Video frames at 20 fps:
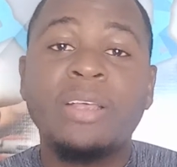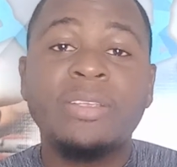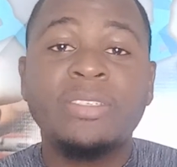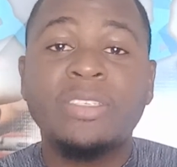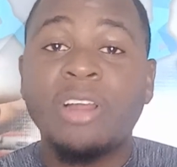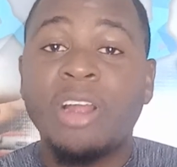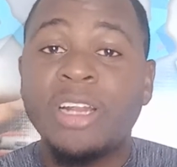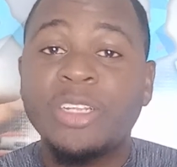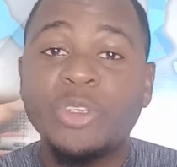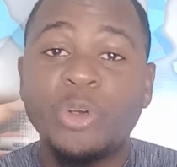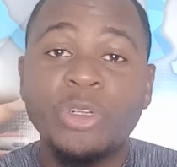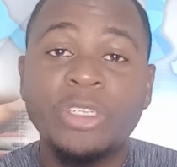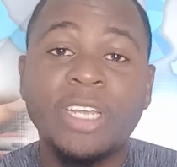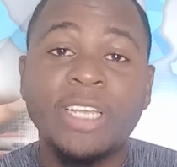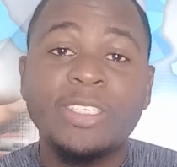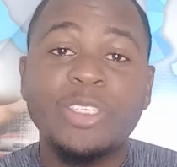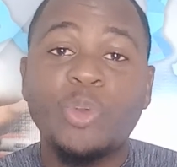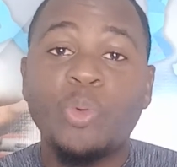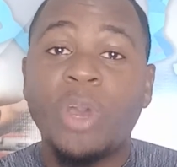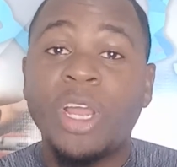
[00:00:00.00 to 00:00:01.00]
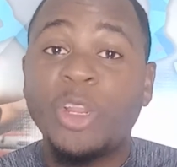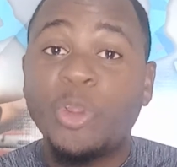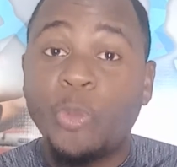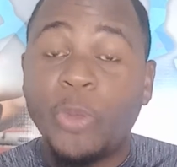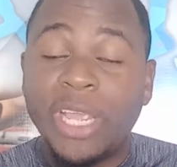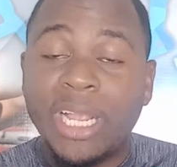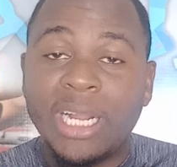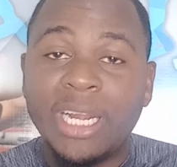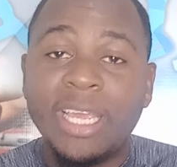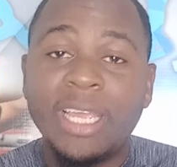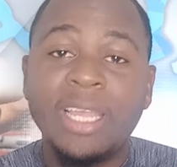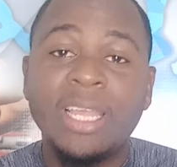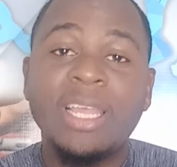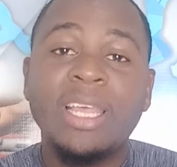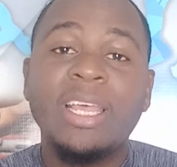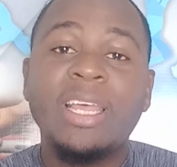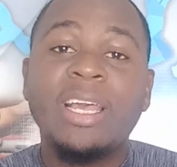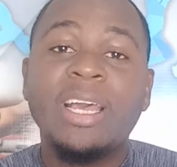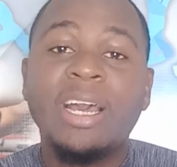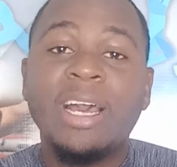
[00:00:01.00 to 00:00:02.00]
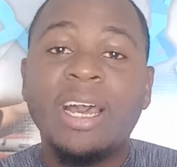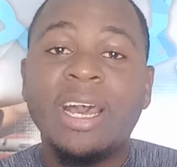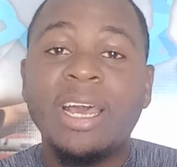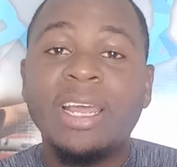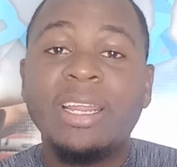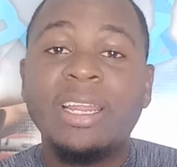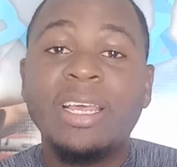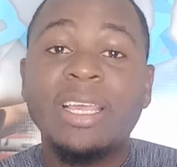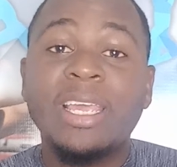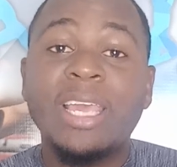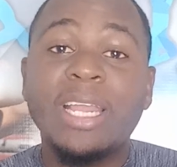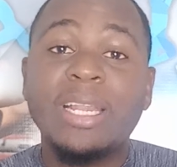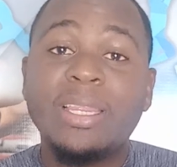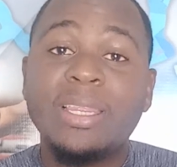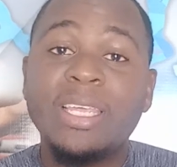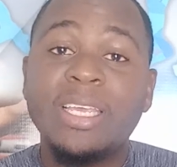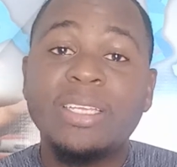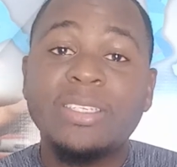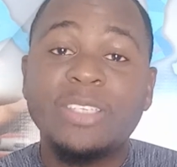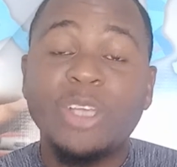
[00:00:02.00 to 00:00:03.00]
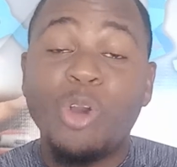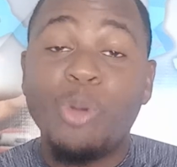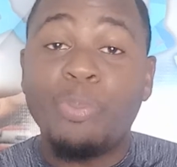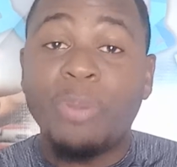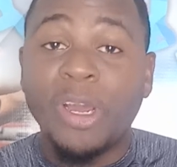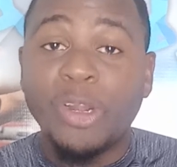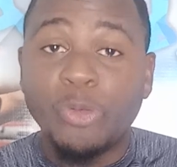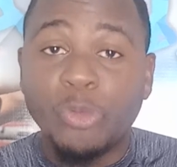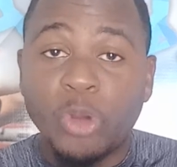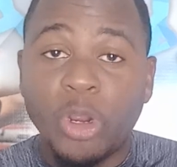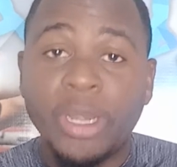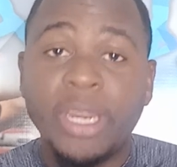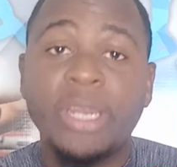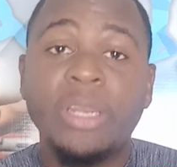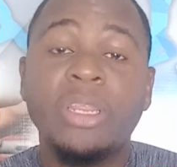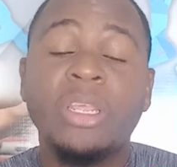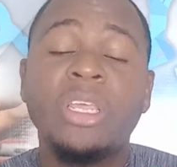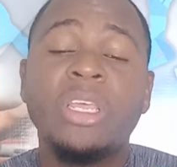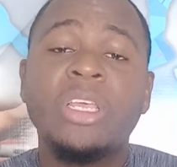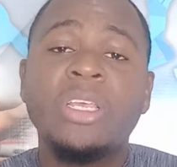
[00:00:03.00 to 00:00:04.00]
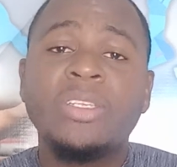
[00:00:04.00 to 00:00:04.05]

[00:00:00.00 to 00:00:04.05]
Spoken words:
sort out a squad quickly and get things up and running.